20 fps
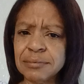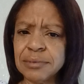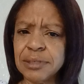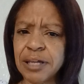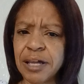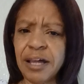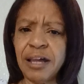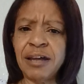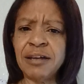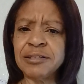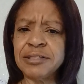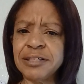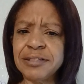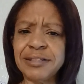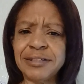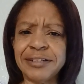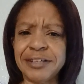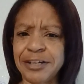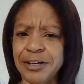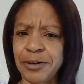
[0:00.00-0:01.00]
Hell to
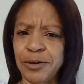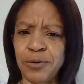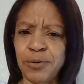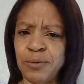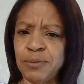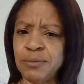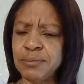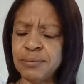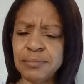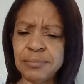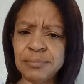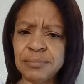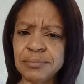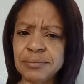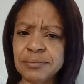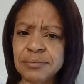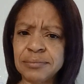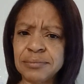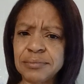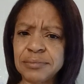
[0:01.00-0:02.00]
the no.
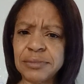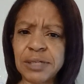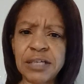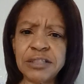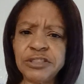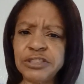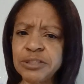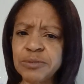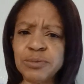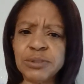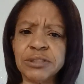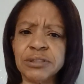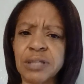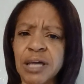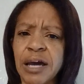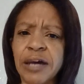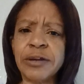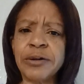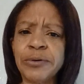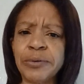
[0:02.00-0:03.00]
That shit was
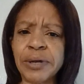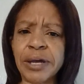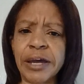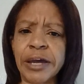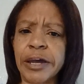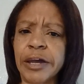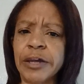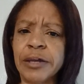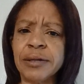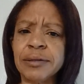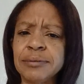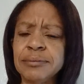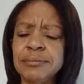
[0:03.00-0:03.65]
not okay.